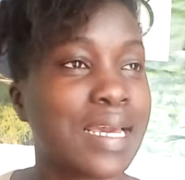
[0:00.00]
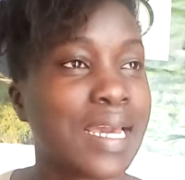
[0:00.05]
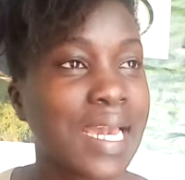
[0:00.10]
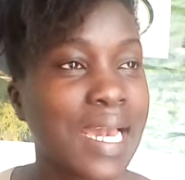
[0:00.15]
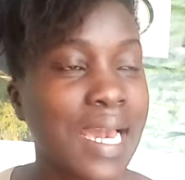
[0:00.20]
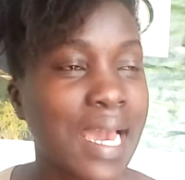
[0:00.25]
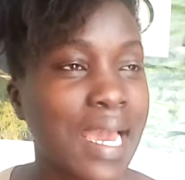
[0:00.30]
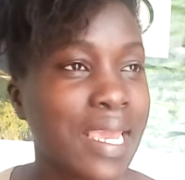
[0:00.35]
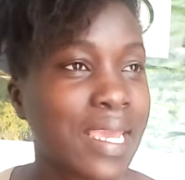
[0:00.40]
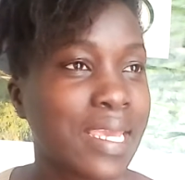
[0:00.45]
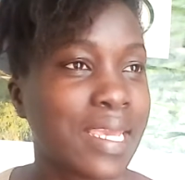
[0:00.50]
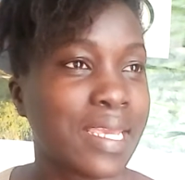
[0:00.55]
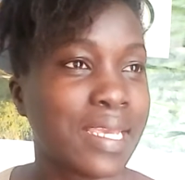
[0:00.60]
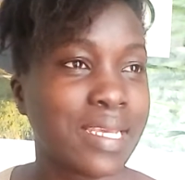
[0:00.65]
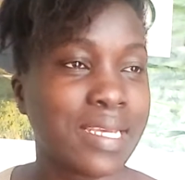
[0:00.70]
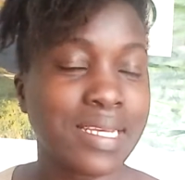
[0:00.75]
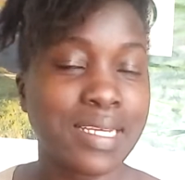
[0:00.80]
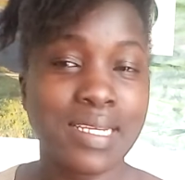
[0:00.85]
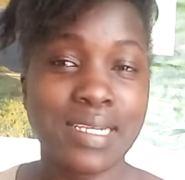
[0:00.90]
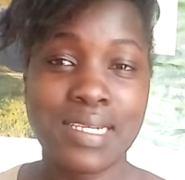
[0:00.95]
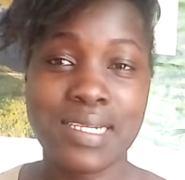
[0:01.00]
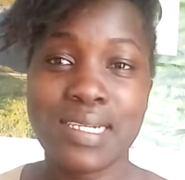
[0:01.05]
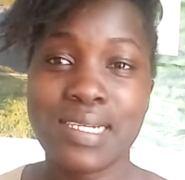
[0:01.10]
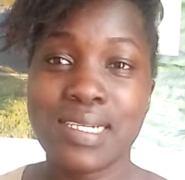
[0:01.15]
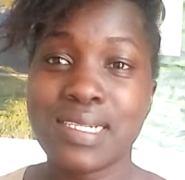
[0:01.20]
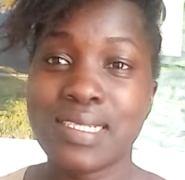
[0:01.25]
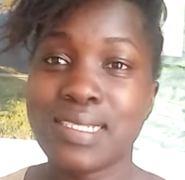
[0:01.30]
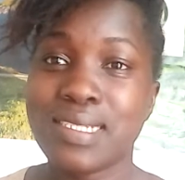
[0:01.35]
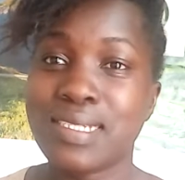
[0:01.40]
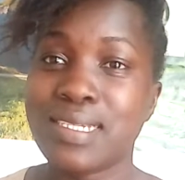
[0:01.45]
Guy,
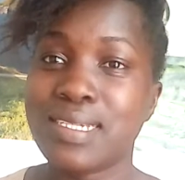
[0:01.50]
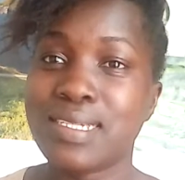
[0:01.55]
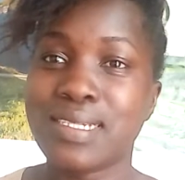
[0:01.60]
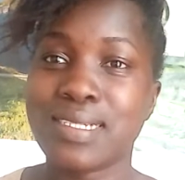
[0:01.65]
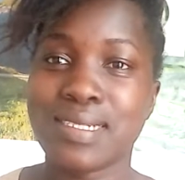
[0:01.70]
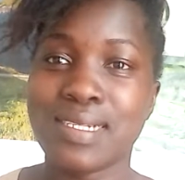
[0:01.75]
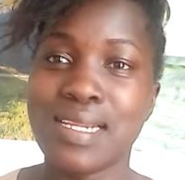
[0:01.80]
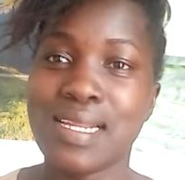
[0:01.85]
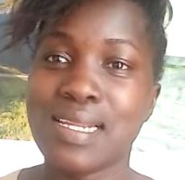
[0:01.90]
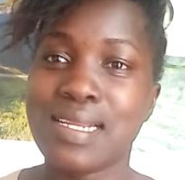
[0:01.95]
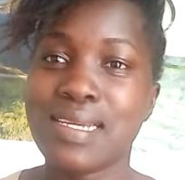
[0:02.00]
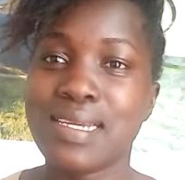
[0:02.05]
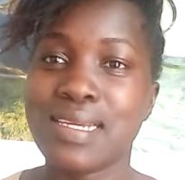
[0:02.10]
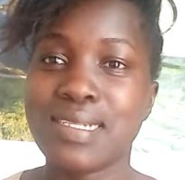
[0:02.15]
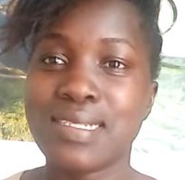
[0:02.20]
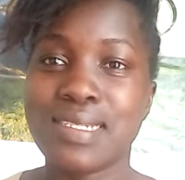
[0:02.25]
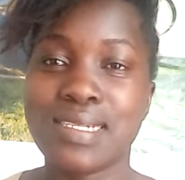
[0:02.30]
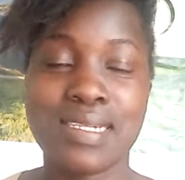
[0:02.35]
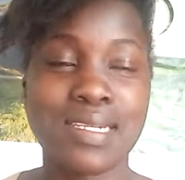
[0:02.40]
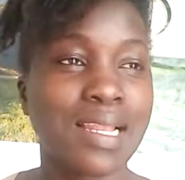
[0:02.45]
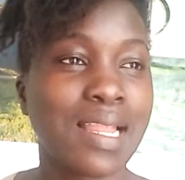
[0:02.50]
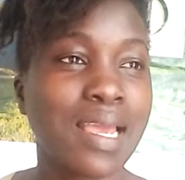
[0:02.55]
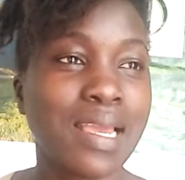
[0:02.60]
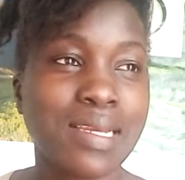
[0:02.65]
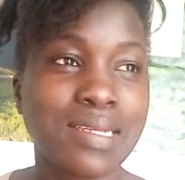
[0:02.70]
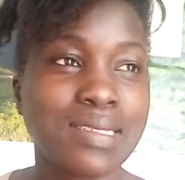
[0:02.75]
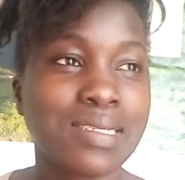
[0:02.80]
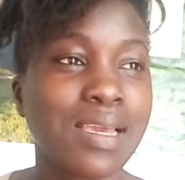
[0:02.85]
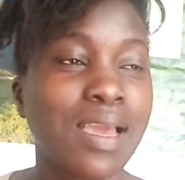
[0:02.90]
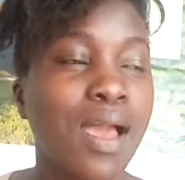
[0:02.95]
this is really getting
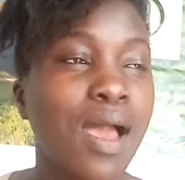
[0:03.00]
late.